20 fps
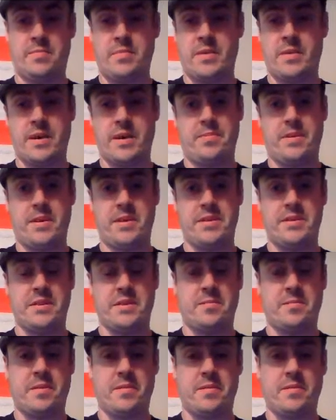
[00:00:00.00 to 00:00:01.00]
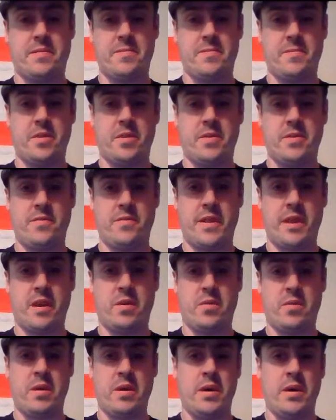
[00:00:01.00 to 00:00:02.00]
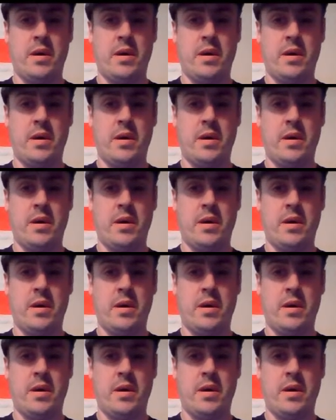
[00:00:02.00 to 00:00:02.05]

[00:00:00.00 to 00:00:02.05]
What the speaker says: I predicted on my other video,